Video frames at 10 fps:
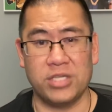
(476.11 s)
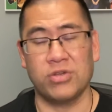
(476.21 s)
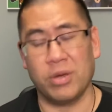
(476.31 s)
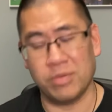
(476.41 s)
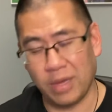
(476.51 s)

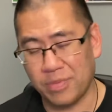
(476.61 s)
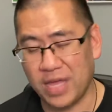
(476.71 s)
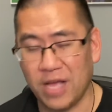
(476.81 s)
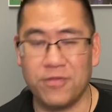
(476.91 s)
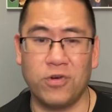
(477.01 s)
So I'm
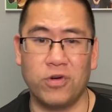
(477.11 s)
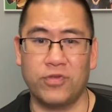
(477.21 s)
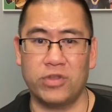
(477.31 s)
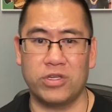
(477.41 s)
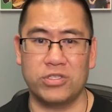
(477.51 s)
thankful
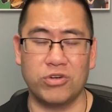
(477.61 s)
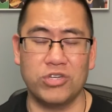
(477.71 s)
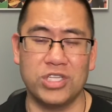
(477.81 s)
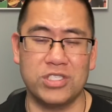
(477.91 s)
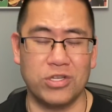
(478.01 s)
for the
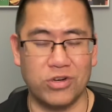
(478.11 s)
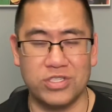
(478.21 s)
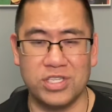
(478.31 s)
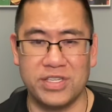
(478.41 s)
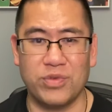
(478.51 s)
surgeons, the
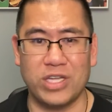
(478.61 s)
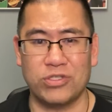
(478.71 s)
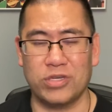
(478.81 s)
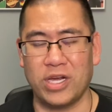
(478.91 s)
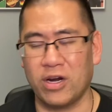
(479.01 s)
nurses, everyone that
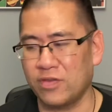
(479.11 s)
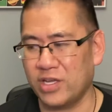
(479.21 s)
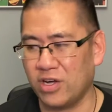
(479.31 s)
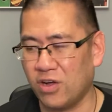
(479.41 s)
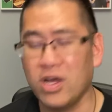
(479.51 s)
took care of
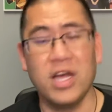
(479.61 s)
Gail.